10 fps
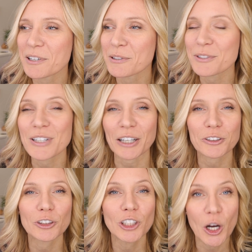who's
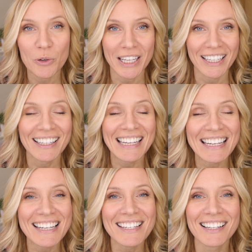Dr. Loney.
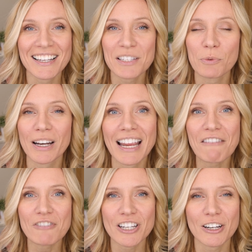He does what
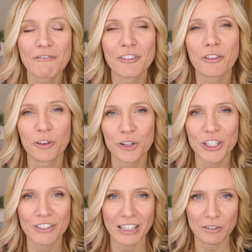every year for the third
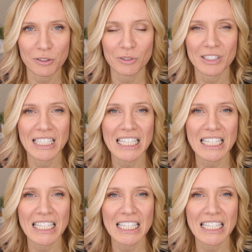year dental students,